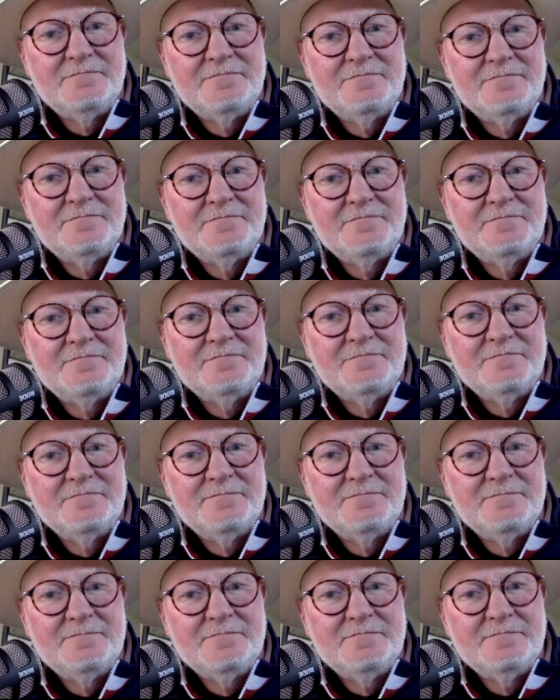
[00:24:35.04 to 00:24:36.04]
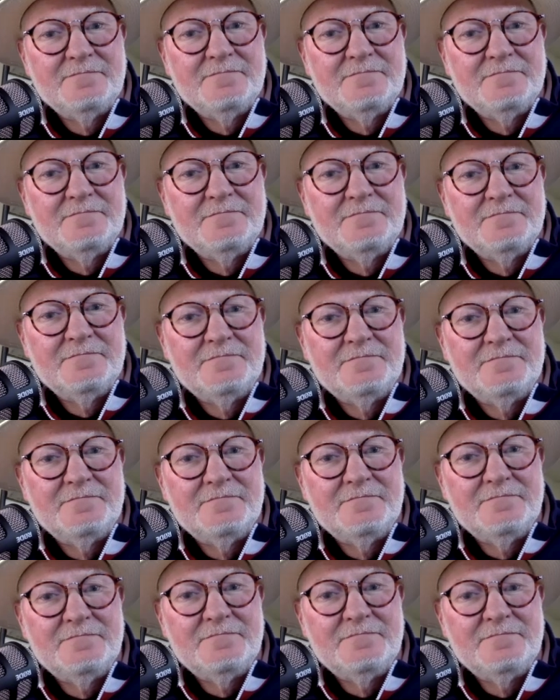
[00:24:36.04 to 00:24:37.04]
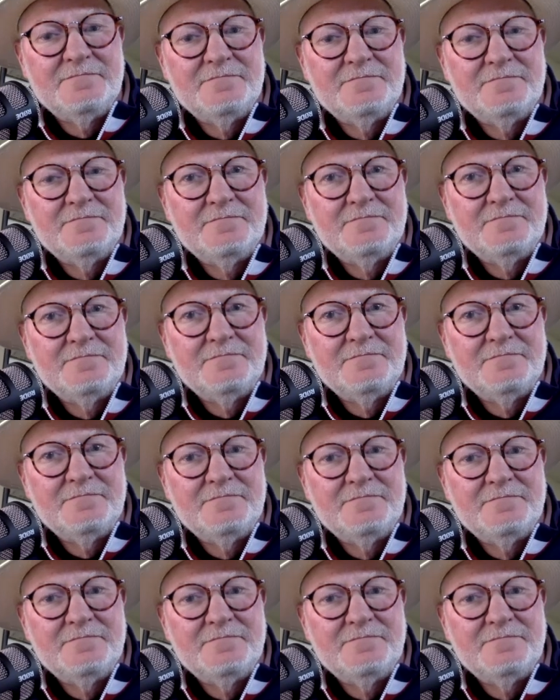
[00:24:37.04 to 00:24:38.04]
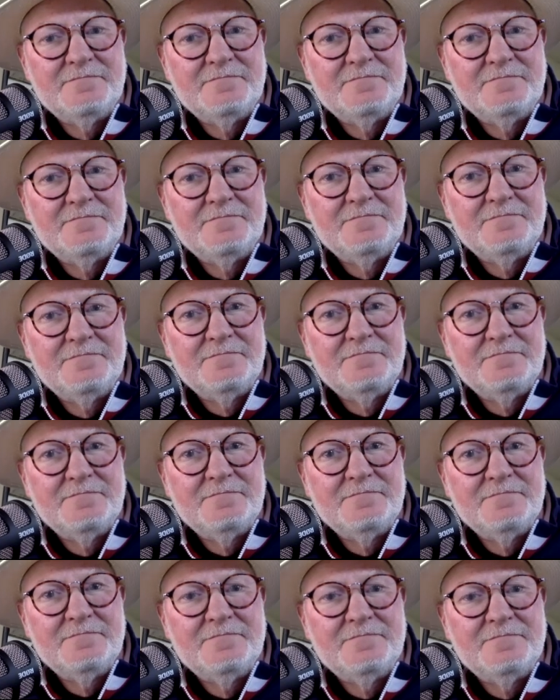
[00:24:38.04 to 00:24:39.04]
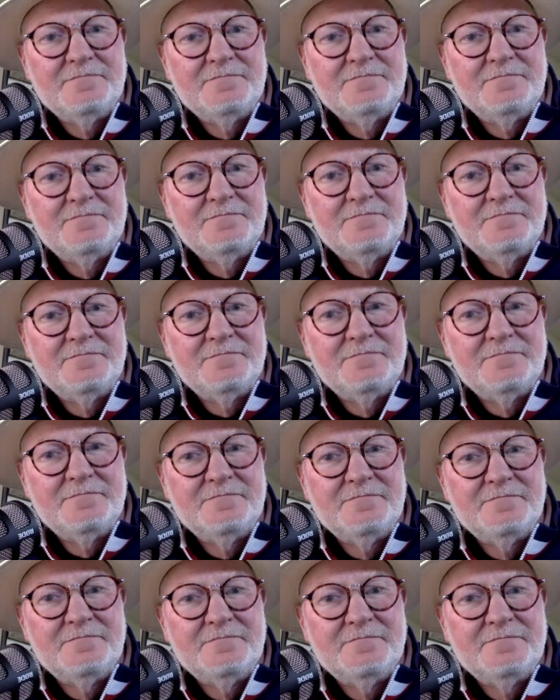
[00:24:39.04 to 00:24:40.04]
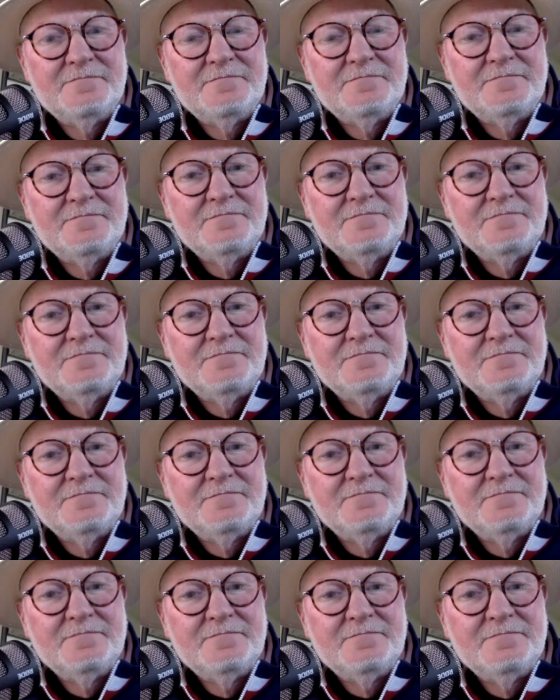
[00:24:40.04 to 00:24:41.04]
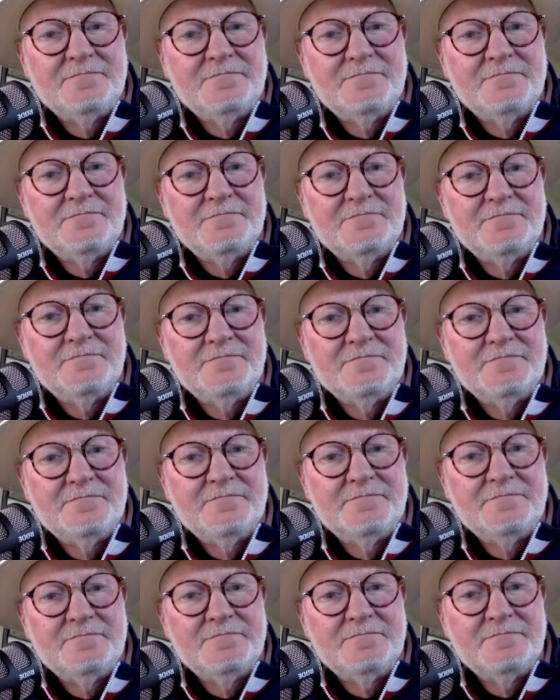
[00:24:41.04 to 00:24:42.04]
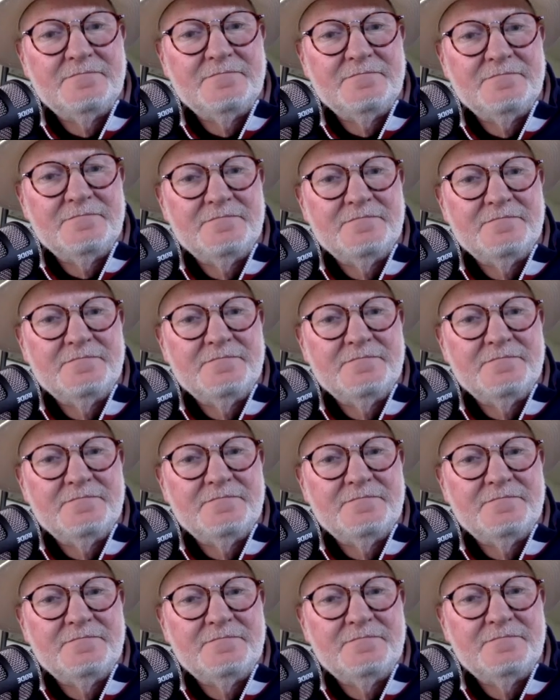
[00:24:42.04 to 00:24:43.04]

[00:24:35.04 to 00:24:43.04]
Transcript: The person shown says nothing.